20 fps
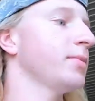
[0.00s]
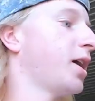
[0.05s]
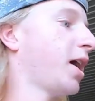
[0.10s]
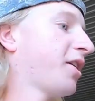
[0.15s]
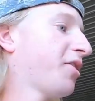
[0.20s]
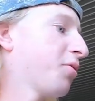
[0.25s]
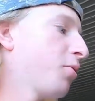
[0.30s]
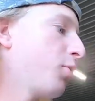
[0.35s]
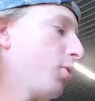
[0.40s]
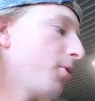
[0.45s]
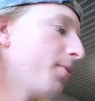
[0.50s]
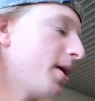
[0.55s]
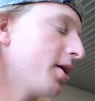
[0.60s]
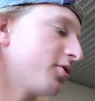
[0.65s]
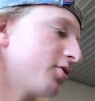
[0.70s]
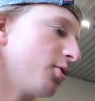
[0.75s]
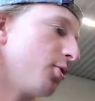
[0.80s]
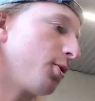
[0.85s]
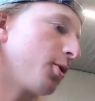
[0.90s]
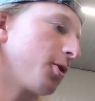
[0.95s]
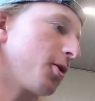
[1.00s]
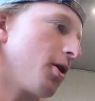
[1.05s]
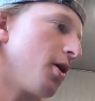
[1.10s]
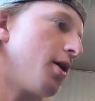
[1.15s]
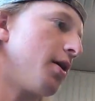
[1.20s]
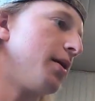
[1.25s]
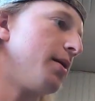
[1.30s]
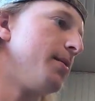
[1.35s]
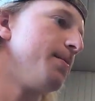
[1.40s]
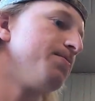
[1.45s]
that's what we're about to work
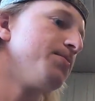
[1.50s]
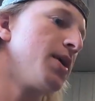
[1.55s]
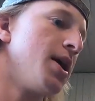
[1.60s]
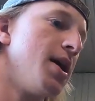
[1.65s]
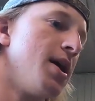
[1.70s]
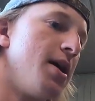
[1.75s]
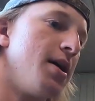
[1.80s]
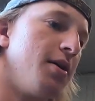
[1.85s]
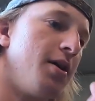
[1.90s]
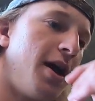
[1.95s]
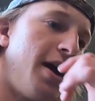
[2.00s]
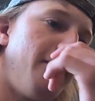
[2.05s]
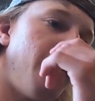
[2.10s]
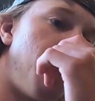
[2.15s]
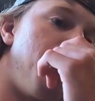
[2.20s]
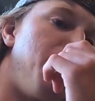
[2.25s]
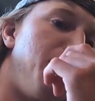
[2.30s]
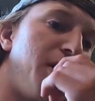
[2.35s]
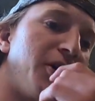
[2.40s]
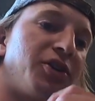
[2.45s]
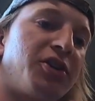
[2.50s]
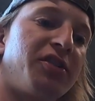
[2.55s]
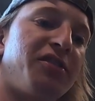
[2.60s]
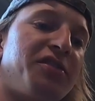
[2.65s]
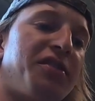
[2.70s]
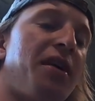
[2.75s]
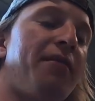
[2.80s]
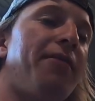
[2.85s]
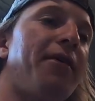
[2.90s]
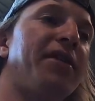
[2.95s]
on. I have a bunch of
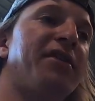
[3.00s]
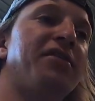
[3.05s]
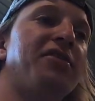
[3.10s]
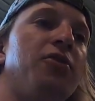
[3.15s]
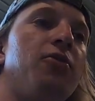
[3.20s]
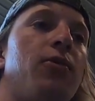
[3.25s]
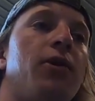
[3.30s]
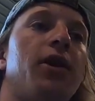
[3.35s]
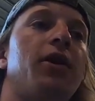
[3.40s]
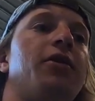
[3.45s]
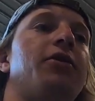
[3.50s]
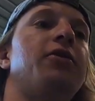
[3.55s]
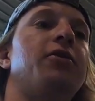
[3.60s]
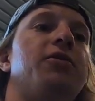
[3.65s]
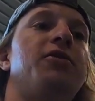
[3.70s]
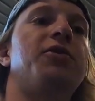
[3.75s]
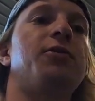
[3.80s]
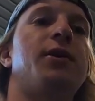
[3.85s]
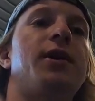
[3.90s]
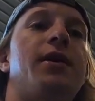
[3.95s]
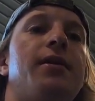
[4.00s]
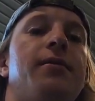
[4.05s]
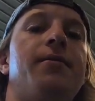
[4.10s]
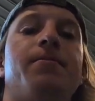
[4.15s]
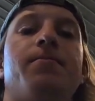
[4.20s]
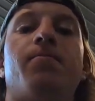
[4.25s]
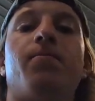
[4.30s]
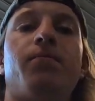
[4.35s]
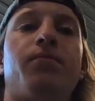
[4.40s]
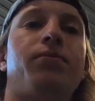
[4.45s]
stuff I still want to do to
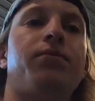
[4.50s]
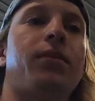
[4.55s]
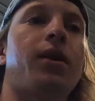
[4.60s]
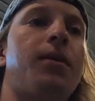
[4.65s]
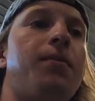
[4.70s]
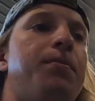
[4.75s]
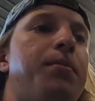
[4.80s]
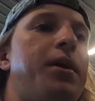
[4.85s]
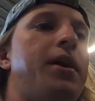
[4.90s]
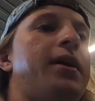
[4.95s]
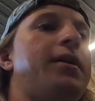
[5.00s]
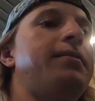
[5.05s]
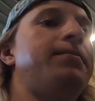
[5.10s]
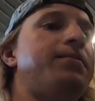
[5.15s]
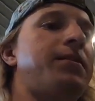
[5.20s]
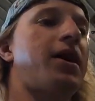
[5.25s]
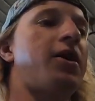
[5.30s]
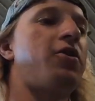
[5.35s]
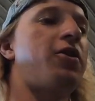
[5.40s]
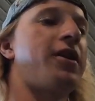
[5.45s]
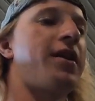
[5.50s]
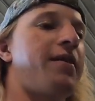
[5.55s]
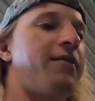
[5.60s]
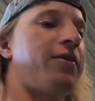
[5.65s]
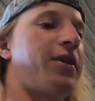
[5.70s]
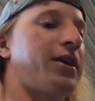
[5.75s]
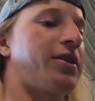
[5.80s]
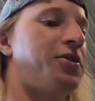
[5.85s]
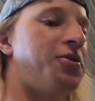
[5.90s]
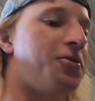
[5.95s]
it, but I only have
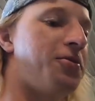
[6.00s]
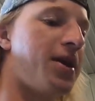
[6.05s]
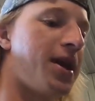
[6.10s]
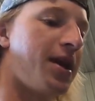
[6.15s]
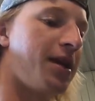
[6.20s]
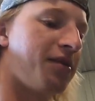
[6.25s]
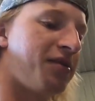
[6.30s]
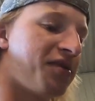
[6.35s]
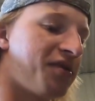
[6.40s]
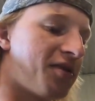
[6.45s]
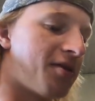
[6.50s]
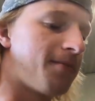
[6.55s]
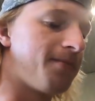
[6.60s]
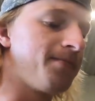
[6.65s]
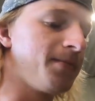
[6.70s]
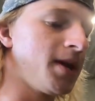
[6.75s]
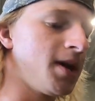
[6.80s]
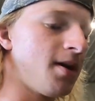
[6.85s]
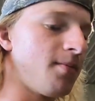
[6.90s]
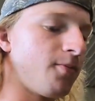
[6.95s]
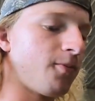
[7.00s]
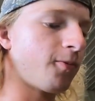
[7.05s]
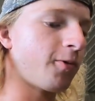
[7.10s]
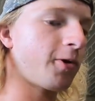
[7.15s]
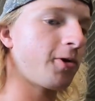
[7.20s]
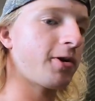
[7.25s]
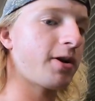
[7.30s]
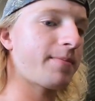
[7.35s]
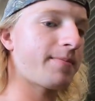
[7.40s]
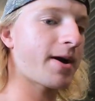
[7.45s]
like two days, so
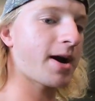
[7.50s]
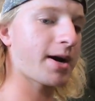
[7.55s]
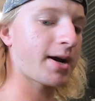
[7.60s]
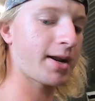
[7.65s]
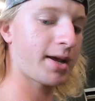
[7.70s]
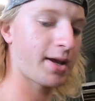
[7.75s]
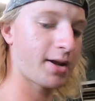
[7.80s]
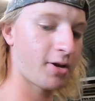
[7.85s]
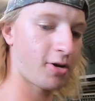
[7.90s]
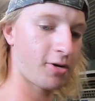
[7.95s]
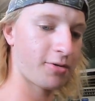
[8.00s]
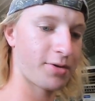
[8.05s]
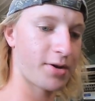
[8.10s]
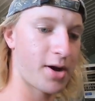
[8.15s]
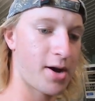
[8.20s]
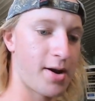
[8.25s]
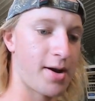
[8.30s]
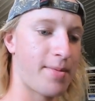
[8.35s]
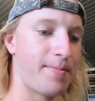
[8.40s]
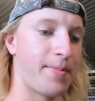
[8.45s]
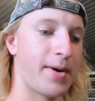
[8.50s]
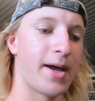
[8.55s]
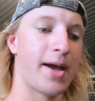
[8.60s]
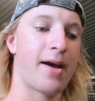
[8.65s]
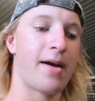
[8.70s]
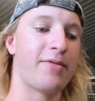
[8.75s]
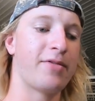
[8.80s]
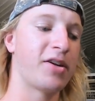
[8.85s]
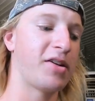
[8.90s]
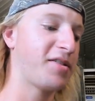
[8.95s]
worried I'm not going to get it all done. Might
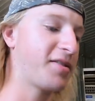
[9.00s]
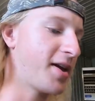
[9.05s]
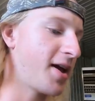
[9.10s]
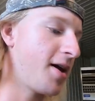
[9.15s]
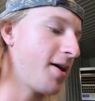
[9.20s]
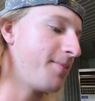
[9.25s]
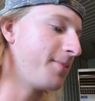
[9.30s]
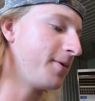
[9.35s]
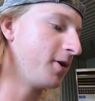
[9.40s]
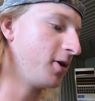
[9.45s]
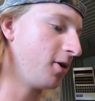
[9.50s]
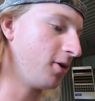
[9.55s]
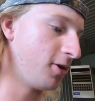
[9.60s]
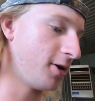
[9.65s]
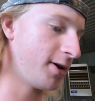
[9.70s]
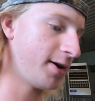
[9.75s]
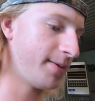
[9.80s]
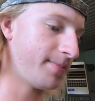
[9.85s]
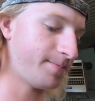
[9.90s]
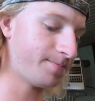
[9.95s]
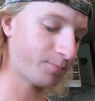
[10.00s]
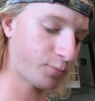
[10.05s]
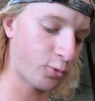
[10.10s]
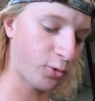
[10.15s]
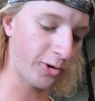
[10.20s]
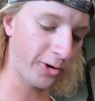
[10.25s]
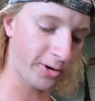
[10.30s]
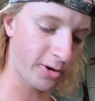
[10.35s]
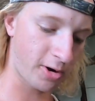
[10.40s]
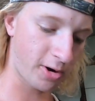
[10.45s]
have to stay up a little late,
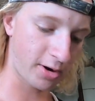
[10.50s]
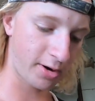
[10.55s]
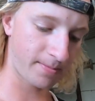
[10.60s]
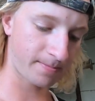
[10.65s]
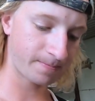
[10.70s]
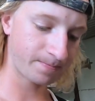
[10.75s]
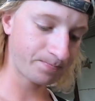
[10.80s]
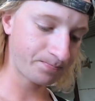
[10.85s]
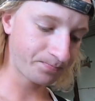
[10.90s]
work on it.